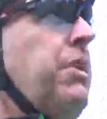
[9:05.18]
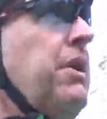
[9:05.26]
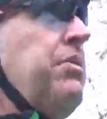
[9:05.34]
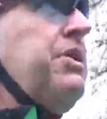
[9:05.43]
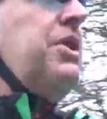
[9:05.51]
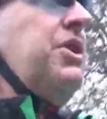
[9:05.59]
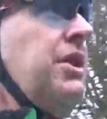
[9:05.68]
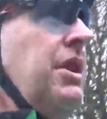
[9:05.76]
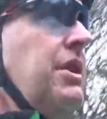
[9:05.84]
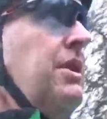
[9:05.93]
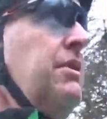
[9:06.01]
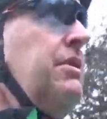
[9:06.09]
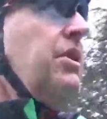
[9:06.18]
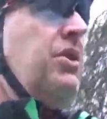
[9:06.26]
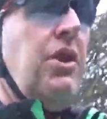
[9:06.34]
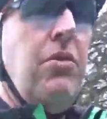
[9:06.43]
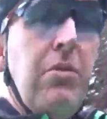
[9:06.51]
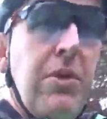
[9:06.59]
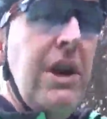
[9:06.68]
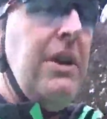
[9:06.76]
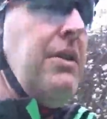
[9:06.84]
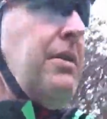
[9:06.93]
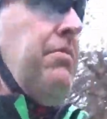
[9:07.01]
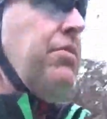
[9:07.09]
better position. Not too
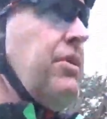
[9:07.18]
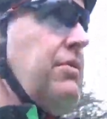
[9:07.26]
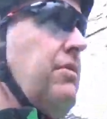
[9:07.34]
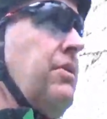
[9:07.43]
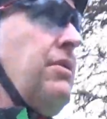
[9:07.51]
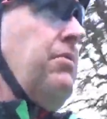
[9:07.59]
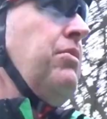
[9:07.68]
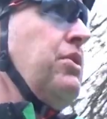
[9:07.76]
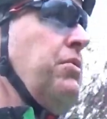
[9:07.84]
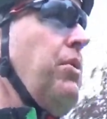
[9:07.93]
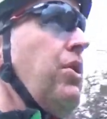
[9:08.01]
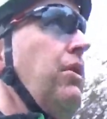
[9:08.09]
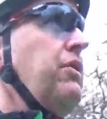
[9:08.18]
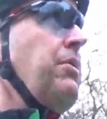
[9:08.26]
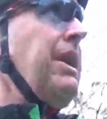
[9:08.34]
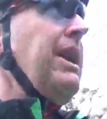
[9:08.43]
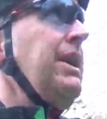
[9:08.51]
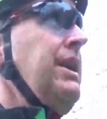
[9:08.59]
upright, but much more comfortable.